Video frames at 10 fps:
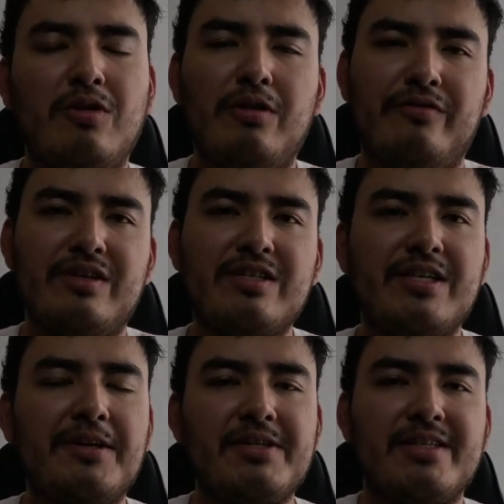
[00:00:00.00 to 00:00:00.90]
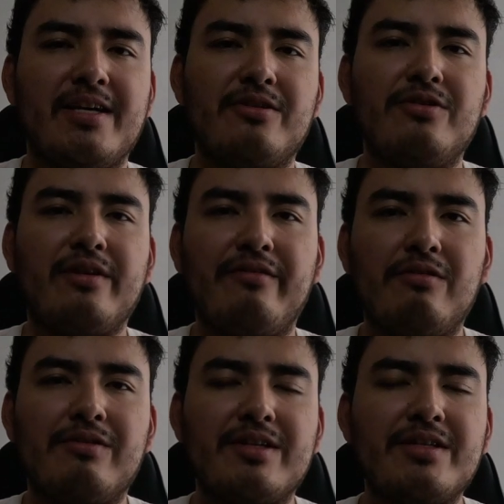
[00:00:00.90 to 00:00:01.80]
all of these series that you have
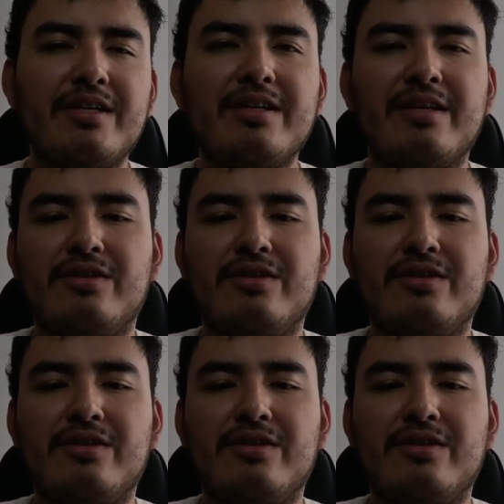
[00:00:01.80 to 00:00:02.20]
already seen